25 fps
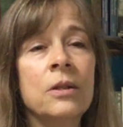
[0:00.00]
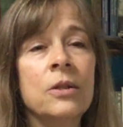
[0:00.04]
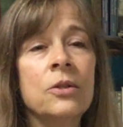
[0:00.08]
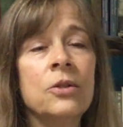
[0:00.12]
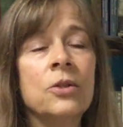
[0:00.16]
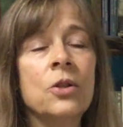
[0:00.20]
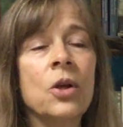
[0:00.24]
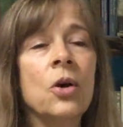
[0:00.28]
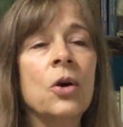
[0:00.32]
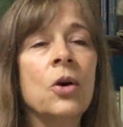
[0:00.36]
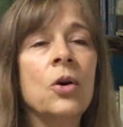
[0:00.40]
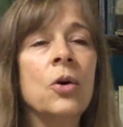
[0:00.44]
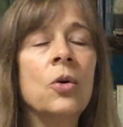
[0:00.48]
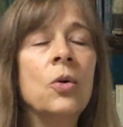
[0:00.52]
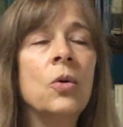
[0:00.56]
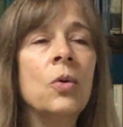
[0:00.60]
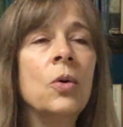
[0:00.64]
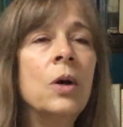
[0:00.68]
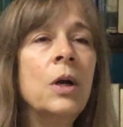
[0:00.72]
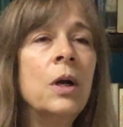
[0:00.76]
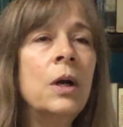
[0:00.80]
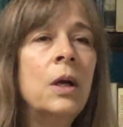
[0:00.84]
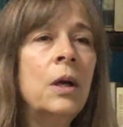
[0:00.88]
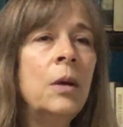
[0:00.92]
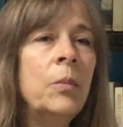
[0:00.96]
So
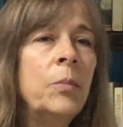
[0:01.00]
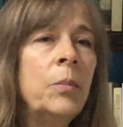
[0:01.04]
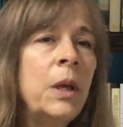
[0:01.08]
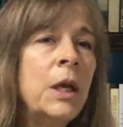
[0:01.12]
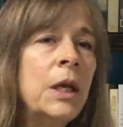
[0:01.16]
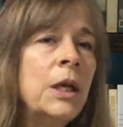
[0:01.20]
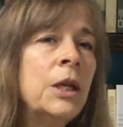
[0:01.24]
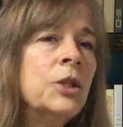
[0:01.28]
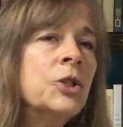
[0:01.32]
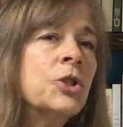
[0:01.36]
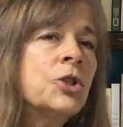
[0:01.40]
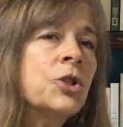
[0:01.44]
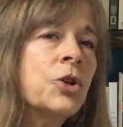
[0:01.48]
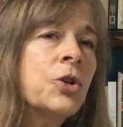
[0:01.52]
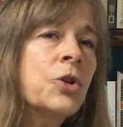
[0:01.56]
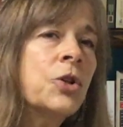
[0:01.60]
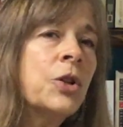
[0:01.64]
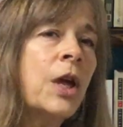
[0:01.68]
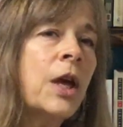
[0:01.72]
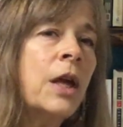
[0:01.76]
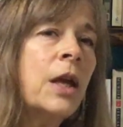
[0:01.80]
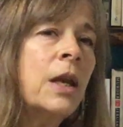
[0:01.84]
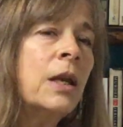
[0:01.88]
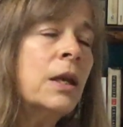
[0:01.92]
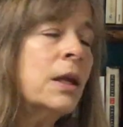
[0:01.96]
making sure
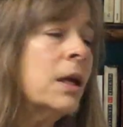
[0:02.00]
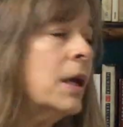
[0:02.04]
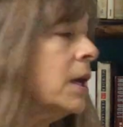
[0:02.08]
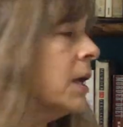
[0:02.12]
that